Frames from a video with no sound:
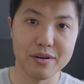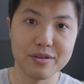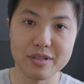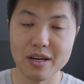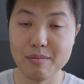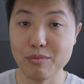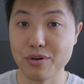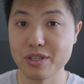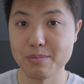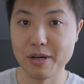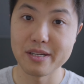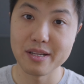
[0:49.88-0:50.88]
those are more
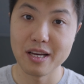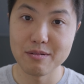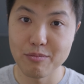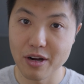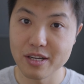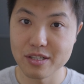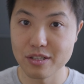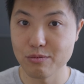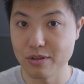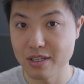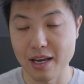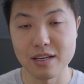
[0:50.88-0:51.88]
specialized brushes
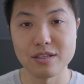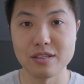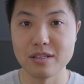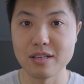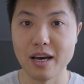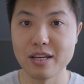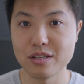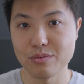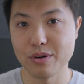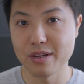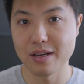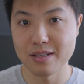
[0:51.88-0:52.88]
with textures. I just
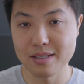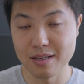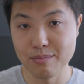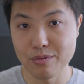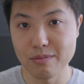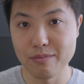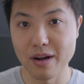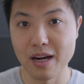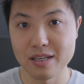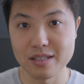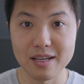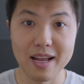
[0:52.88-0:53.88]
wanted a simple
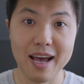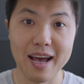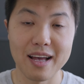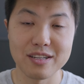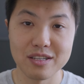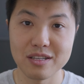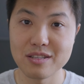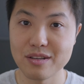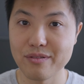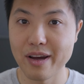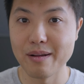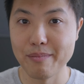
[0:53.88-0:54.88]
brush that had just
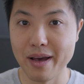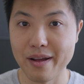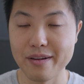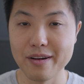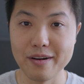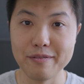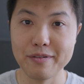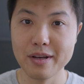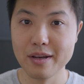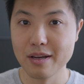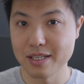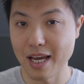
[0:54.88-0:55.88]
the right amount of
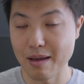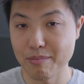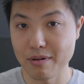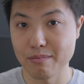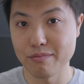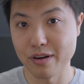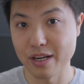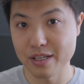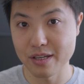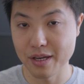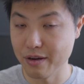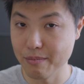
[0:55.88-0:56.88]
taper,
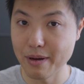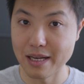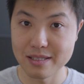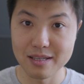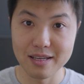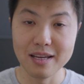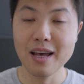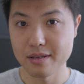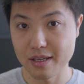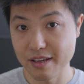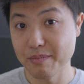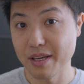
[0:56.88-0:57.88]
pressure, and opacity
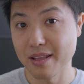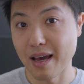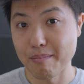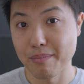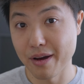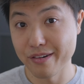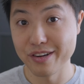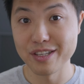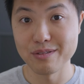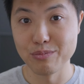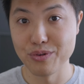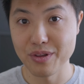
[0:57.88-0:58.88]
to give me that buttery
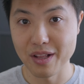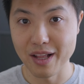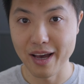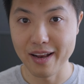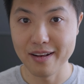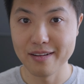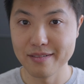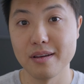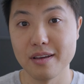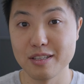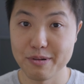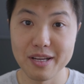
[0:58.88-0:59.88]
smooth glide.
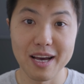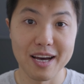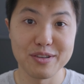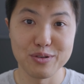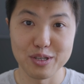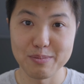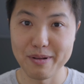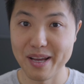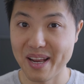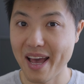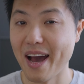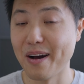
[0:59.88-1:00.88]
It's pretty hard to
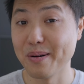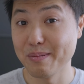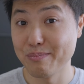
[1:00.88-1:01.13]
explain how a